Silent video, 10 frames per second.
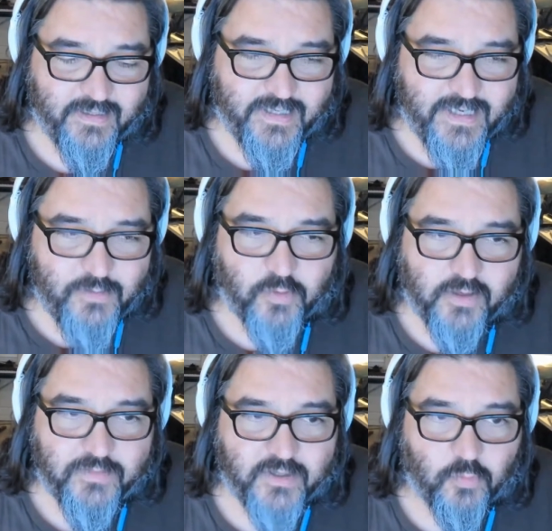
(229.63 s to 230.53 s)
he
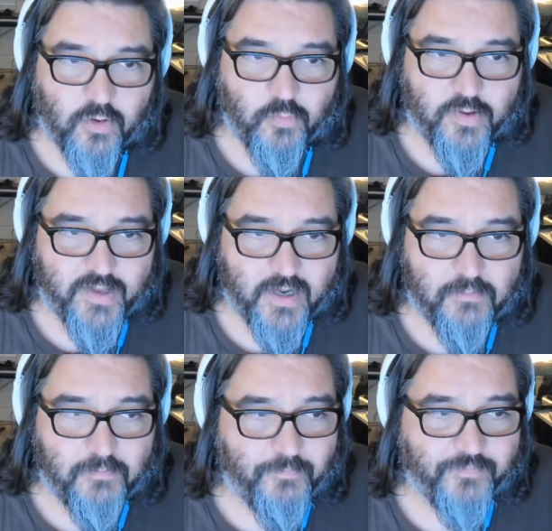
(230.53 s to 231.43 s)
wanted me to work with
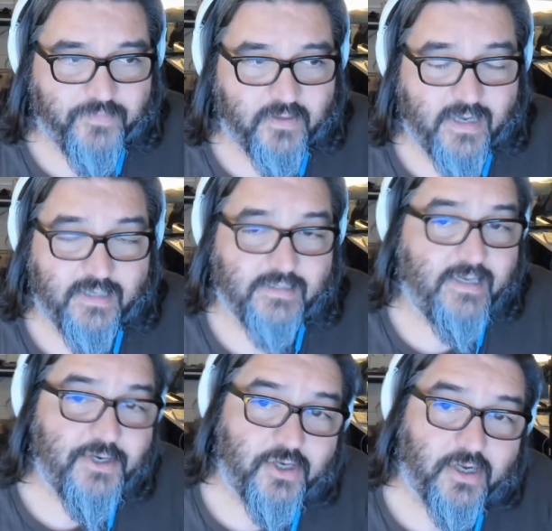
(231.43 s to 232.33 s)
him at his
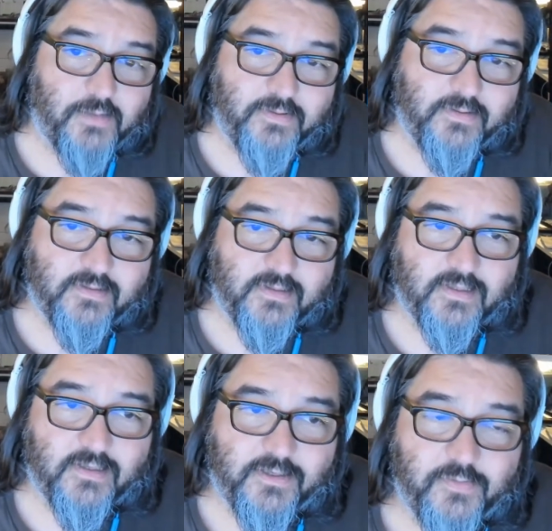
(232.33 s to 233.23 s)
day job
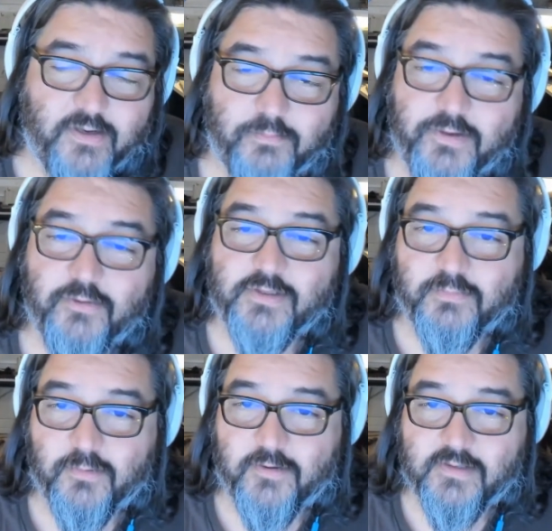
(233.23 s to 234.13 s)
doing computer
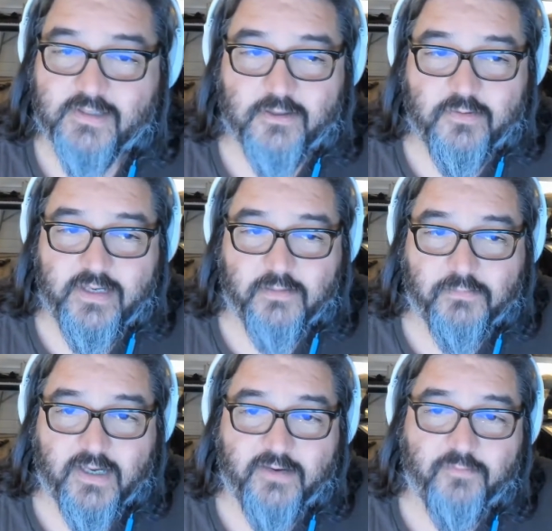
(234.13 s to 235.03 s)
support. So he
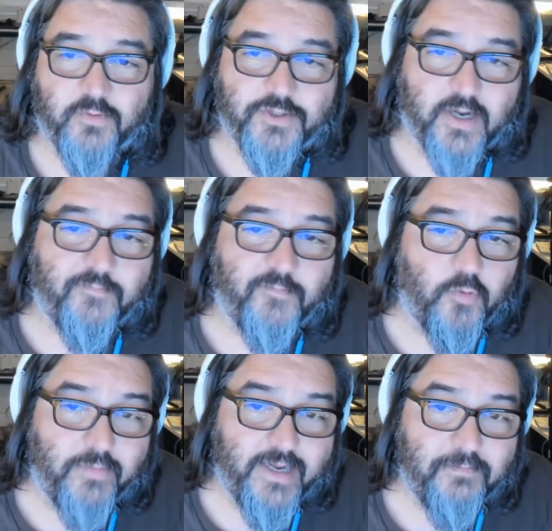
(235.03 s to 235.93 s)
applied for a job
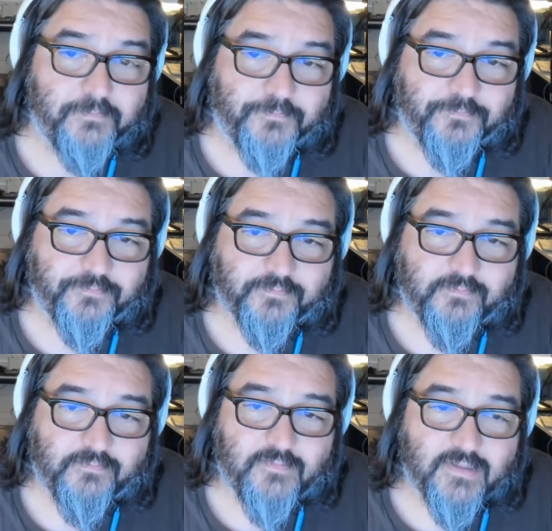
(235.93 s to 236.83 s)
for me
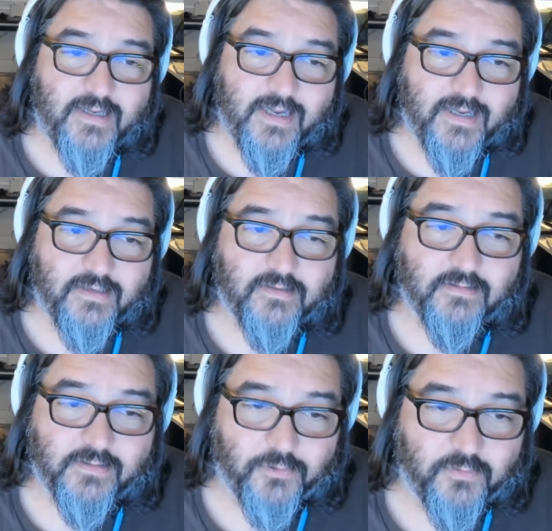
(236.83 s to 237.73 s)
and
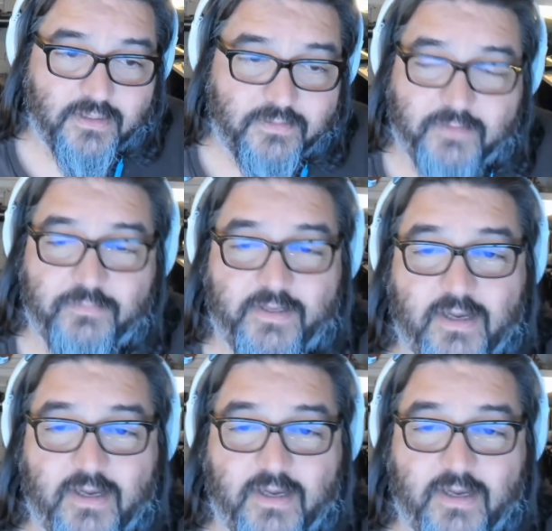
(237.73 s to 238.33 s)
literally picked me